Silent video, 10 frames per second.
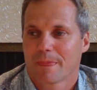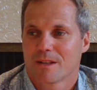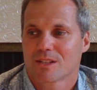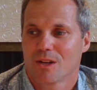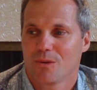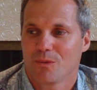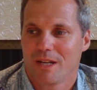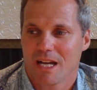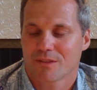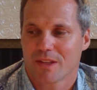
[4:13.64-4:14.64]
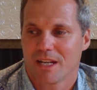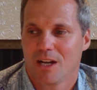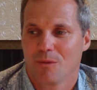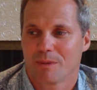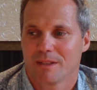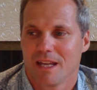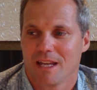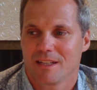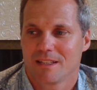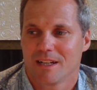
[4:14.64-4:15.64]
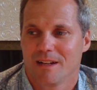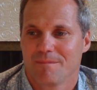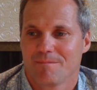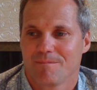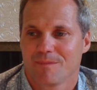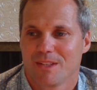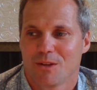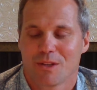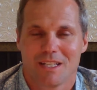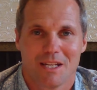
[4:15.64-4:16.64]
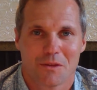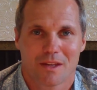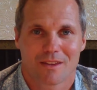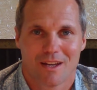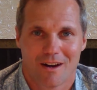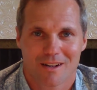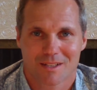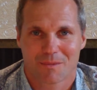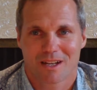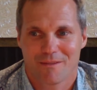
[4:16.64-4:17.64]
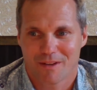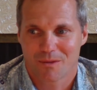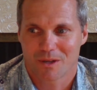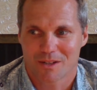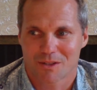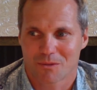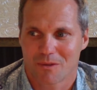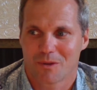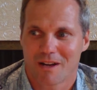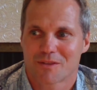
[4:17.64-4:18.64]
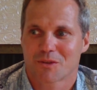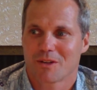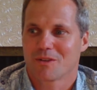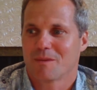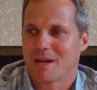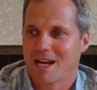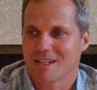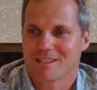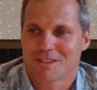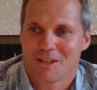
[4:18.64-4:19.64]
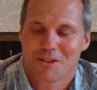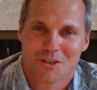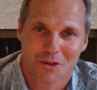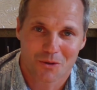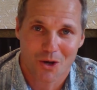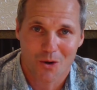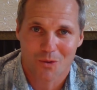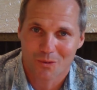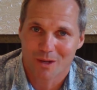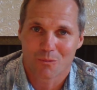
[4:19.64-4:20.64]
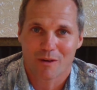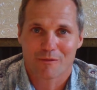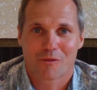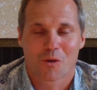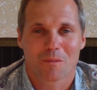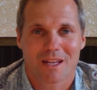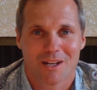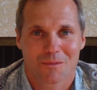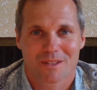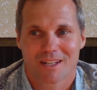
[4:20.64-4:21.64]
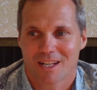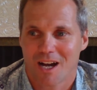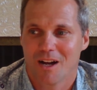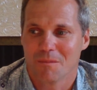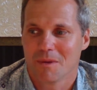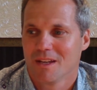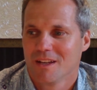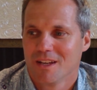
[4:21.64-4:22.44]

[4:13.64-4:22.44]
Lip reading: So we asked for that help, and the neat thing, the awesome thing I found when I've surrendered in the past is you don't know in what form that help's going to come,